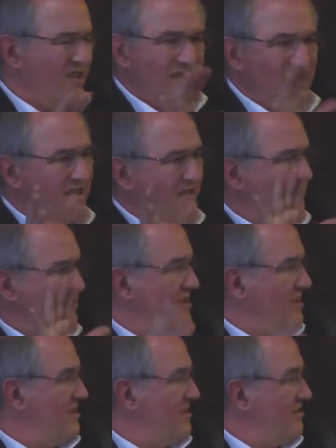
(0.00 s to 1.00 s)
Is it
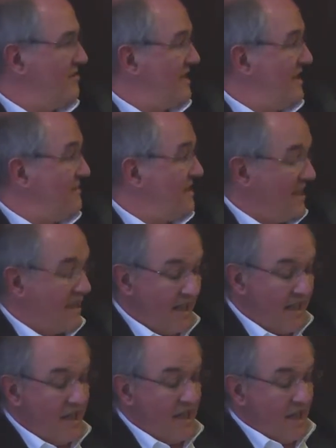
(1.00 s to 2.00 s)
different? Is it the same thing?
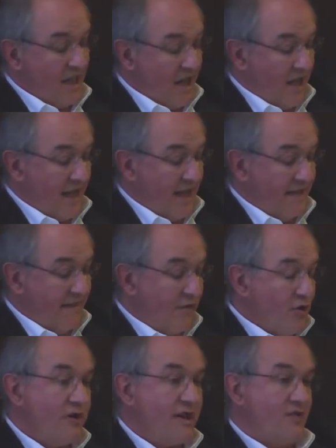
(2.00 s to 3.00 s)
And if you look